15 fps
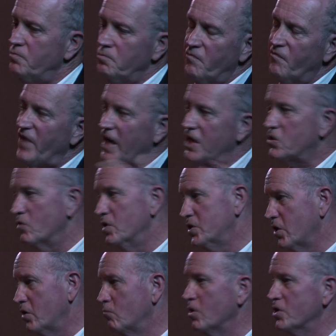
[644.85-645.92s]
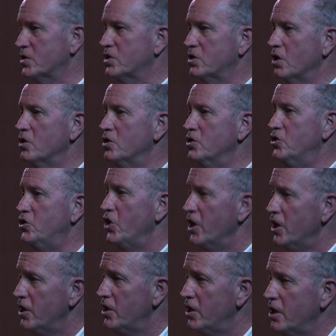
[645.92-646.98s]
factories that had once done
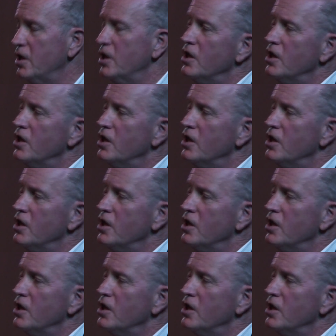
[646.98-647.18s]
gin,